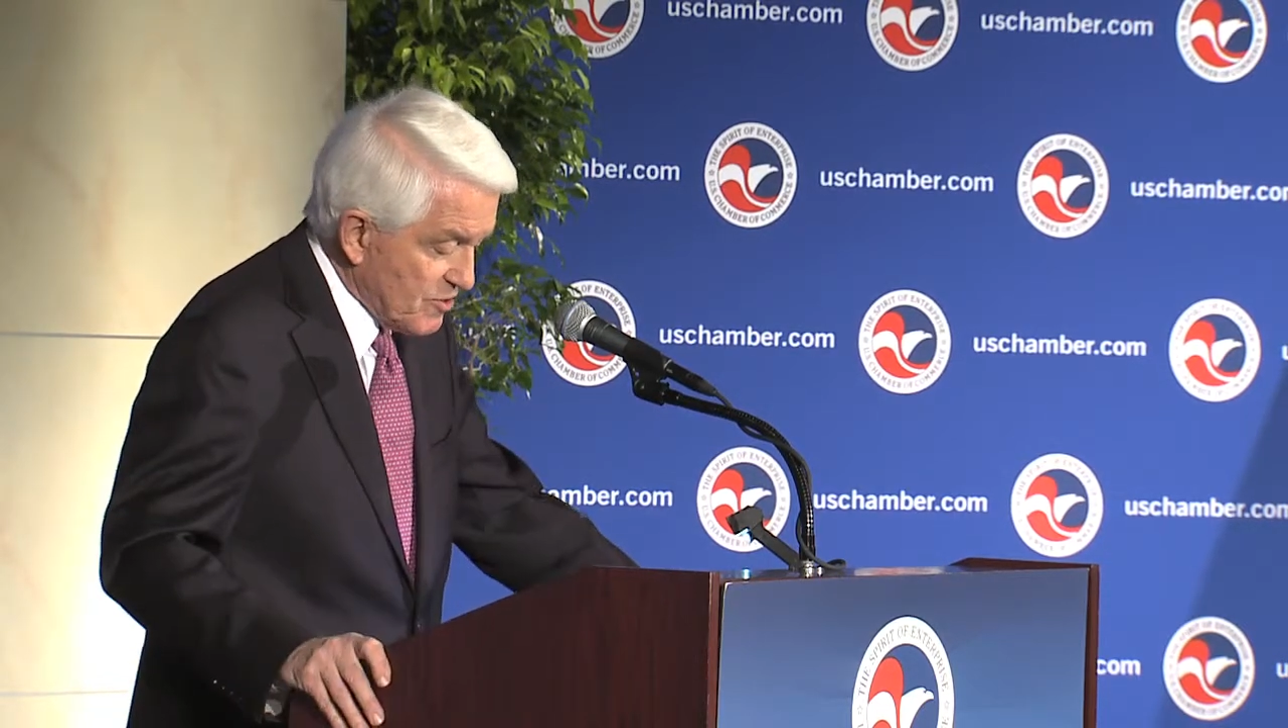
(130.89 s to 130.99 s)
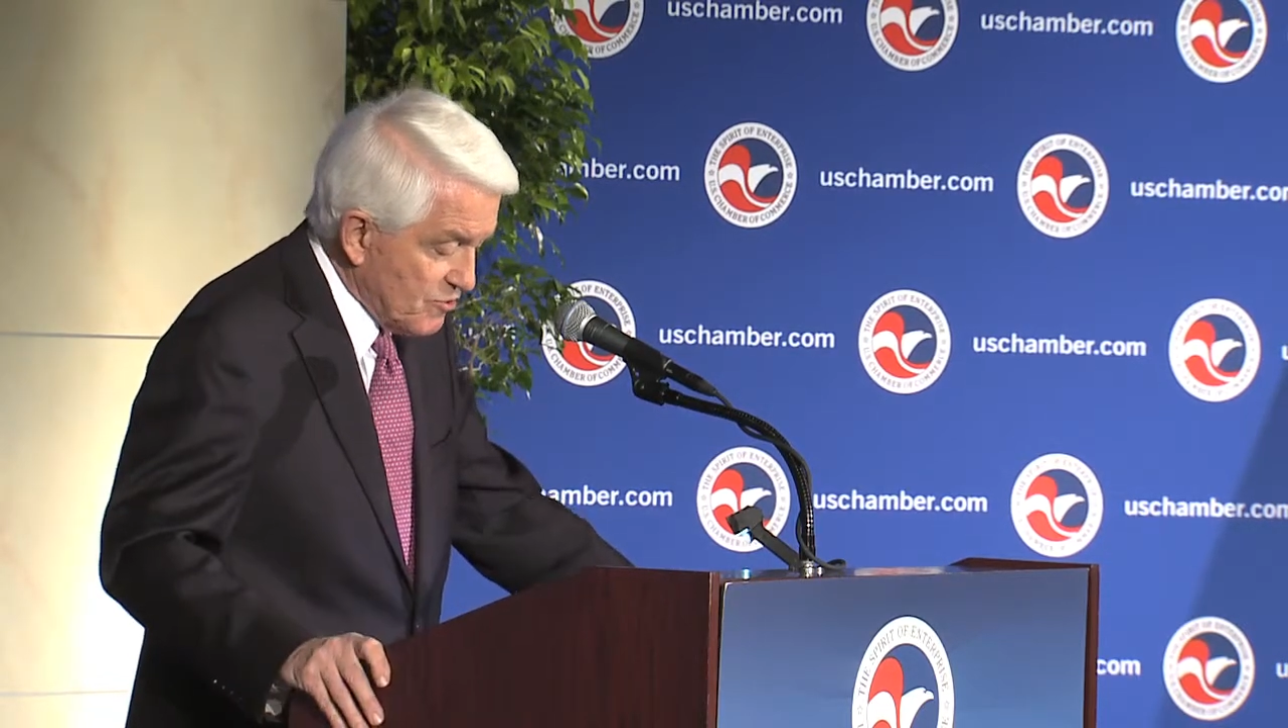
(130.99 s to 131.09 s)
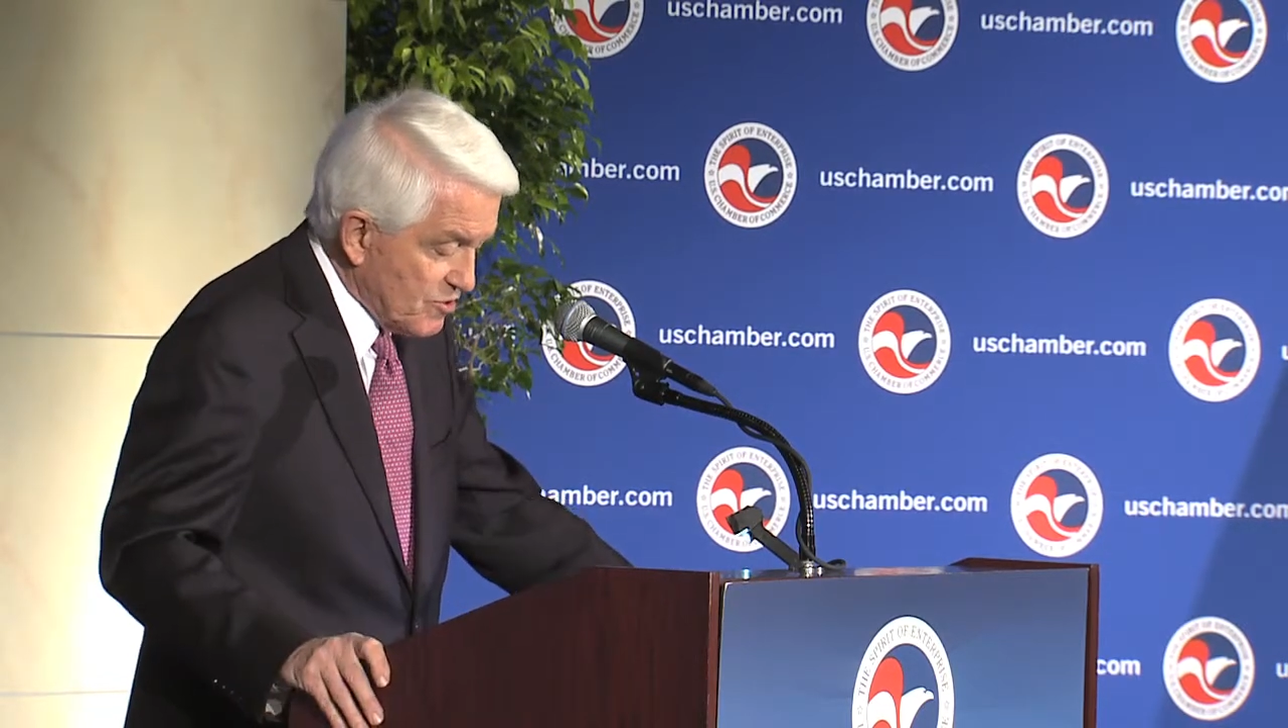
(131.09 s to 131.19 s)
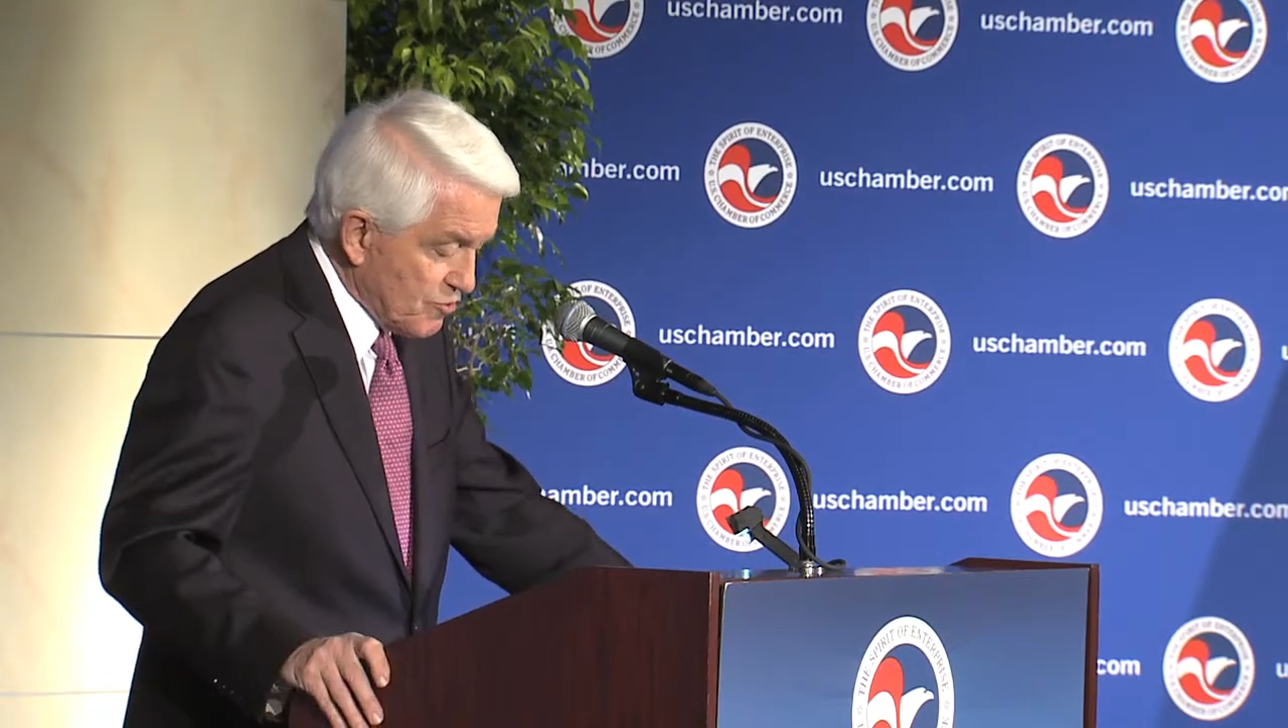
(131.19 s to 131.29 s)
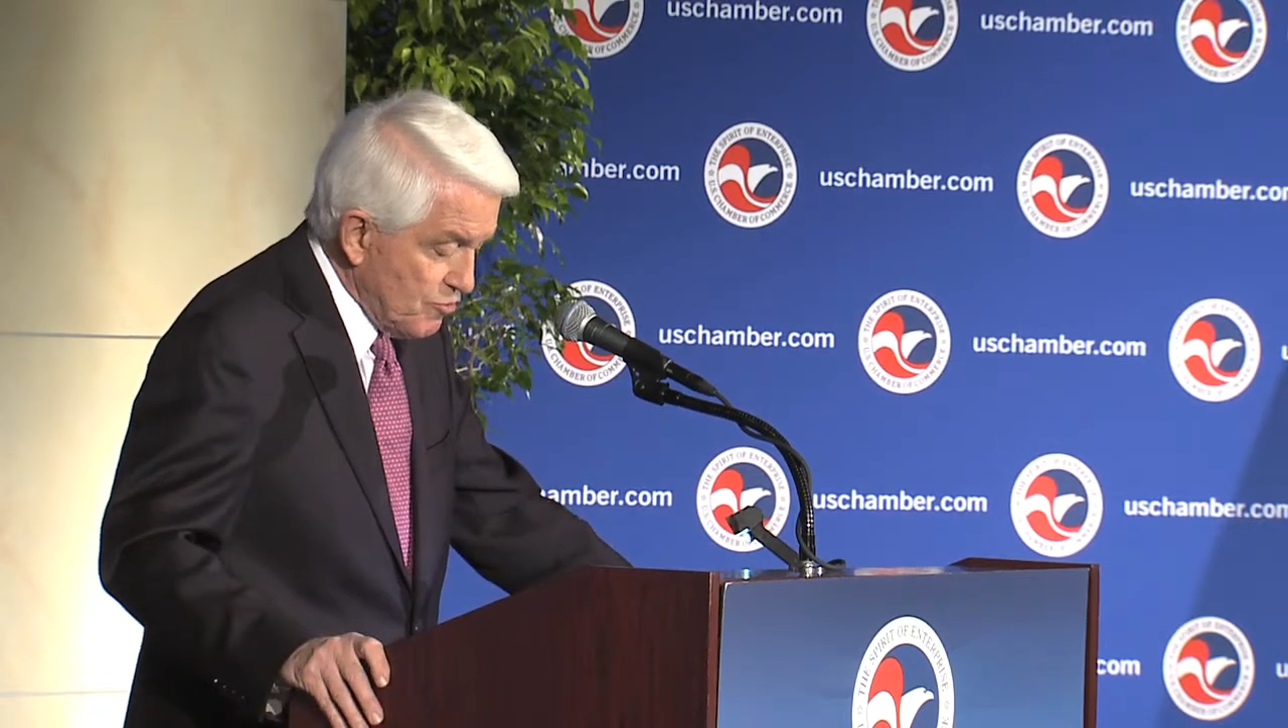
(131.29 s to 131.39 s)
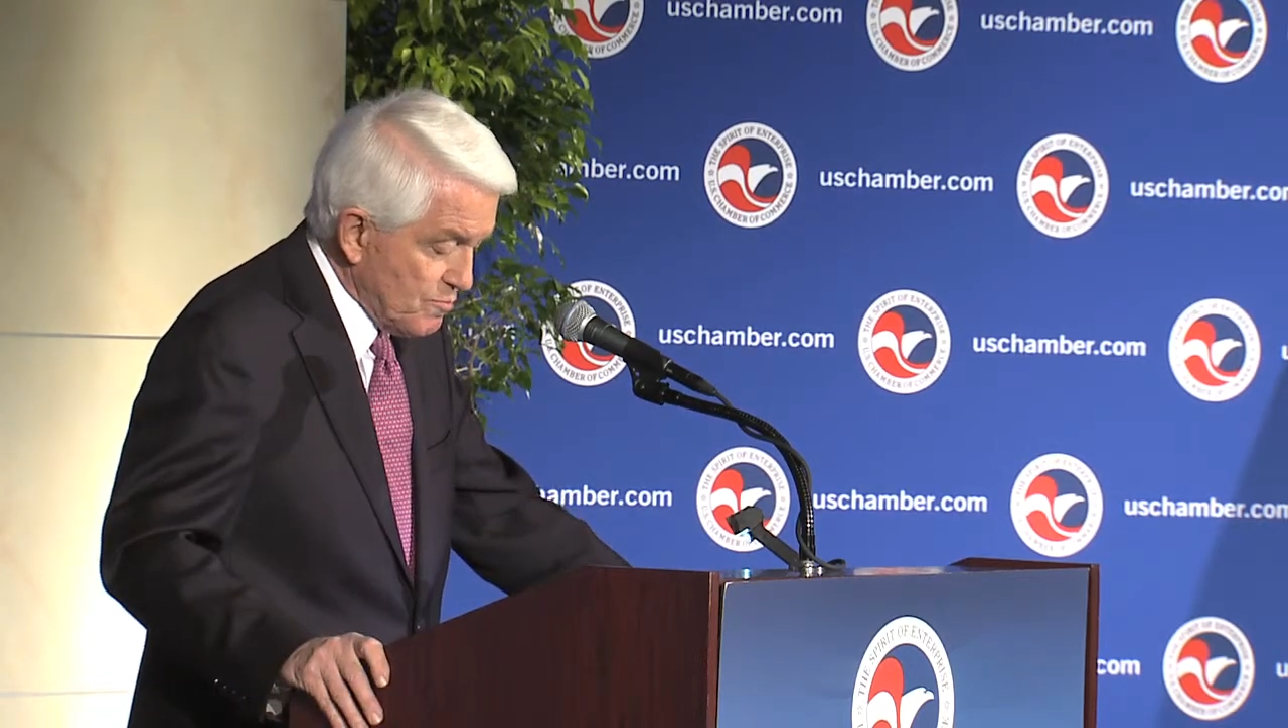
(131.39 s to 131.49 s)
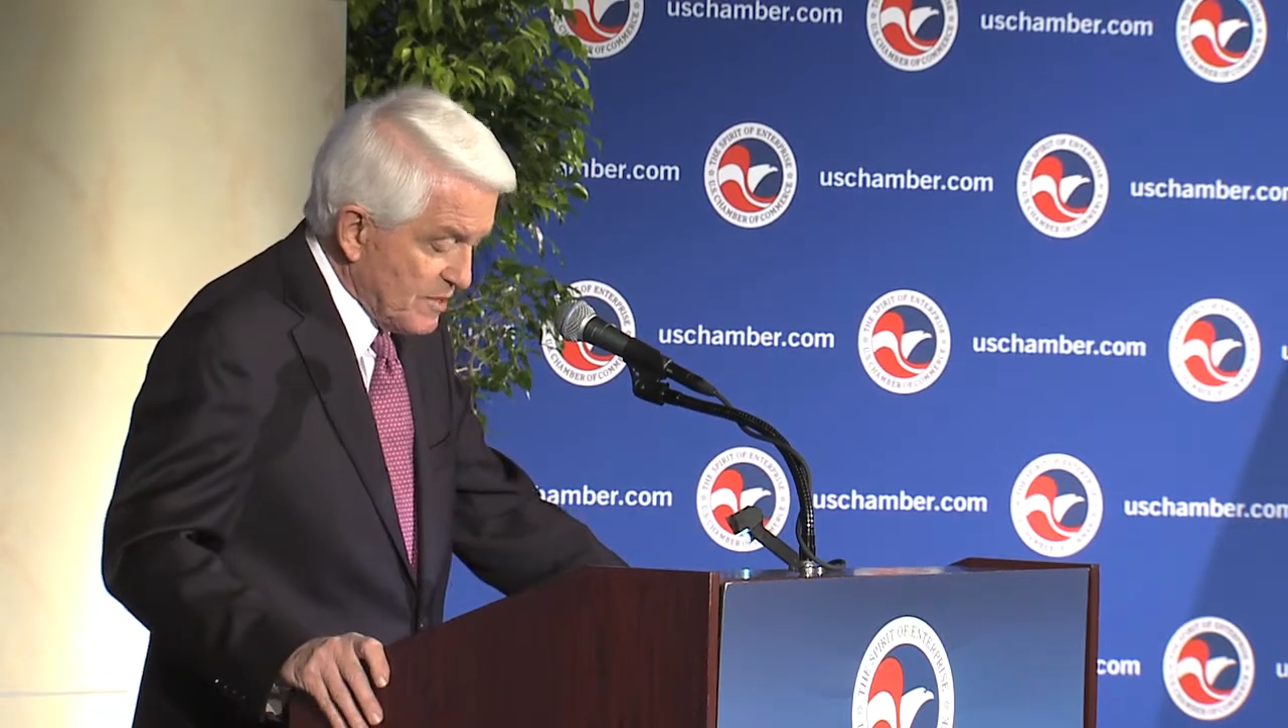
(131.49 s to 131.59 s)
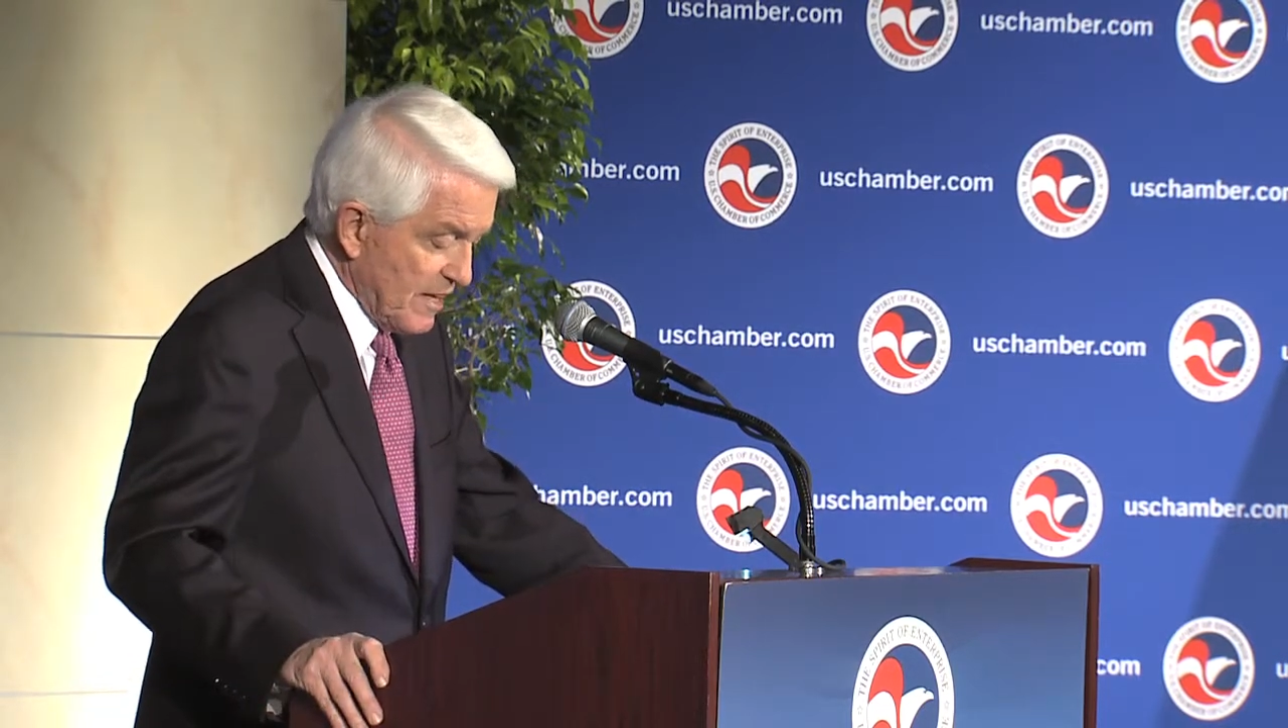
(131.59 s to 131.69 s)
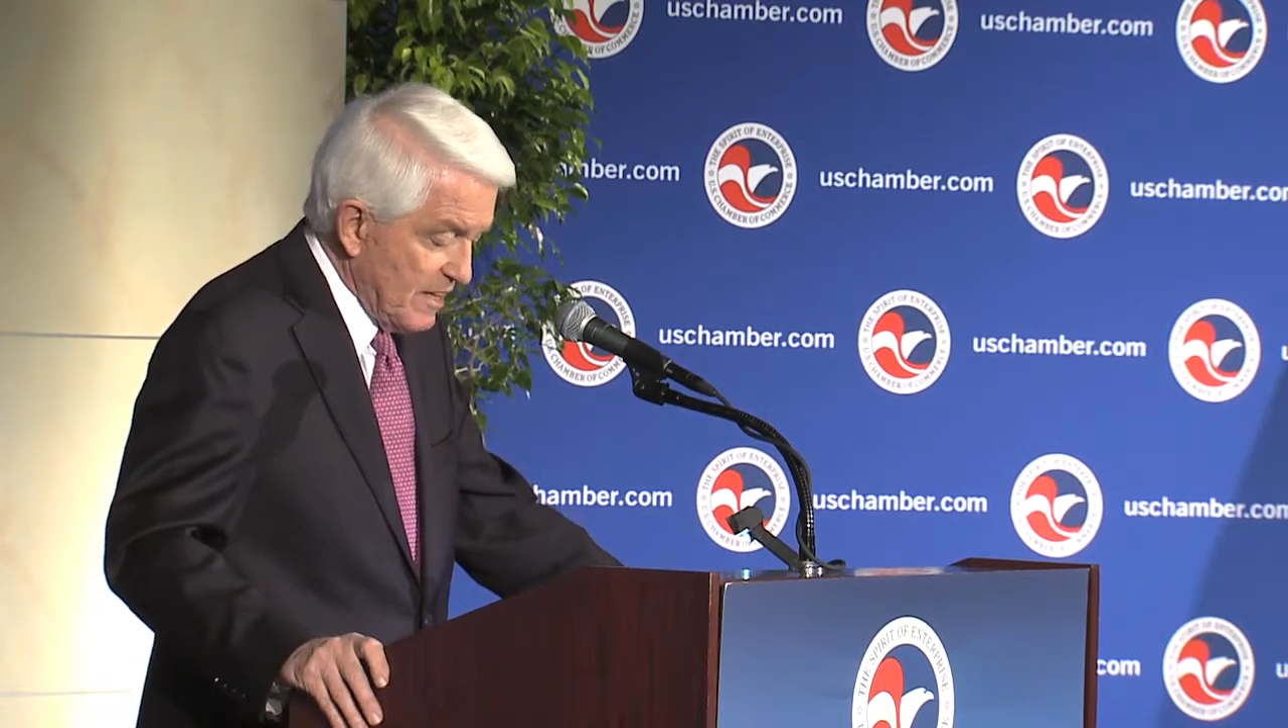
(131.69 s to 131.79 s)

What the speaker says: interest groups